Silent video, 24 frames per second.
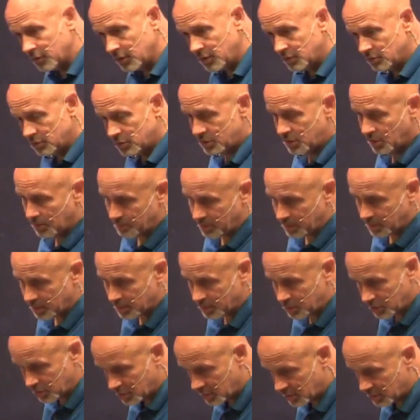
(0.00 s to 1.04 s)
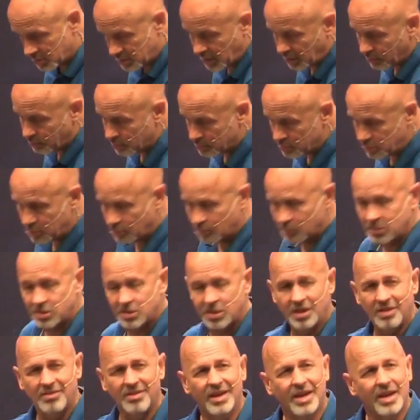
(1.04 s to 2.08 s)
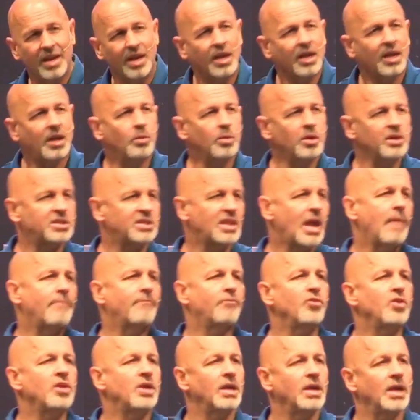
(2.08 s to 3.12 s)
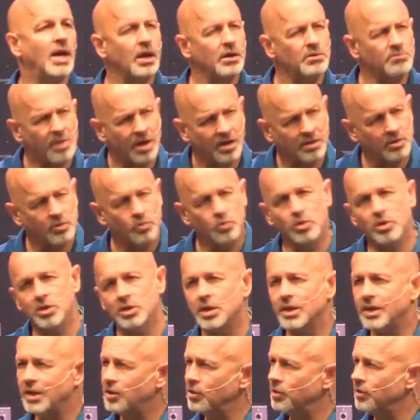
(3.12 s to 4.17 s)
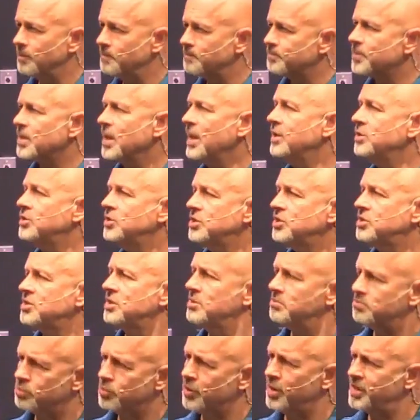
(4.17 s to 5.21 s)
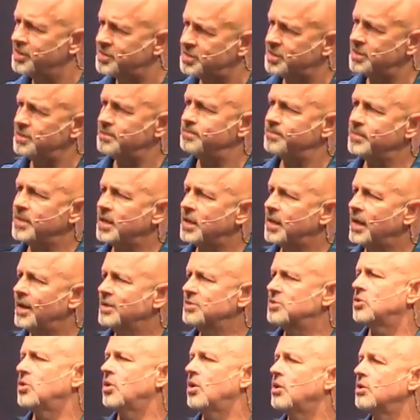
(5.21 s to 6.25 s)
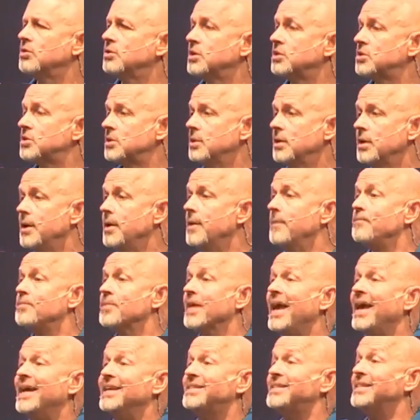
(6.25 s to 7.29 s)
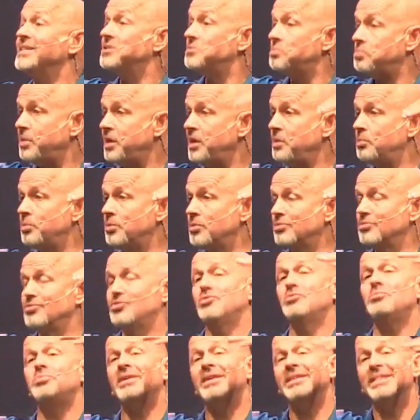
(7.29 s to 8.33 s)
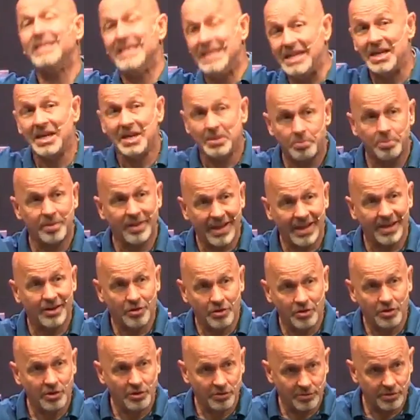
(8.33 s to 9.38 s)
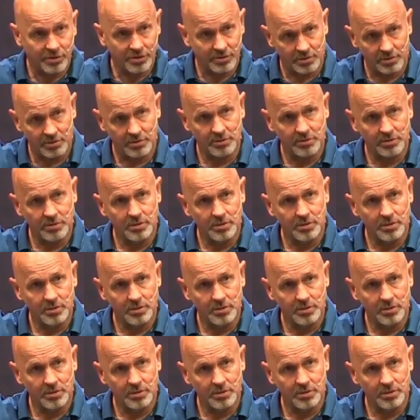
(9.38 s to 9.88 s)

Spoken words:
for leadership, because you're going to take what you receive. Can we stop freaking out about the word leader, and just embrace it, that God's called us as His people to be leading planet Earth?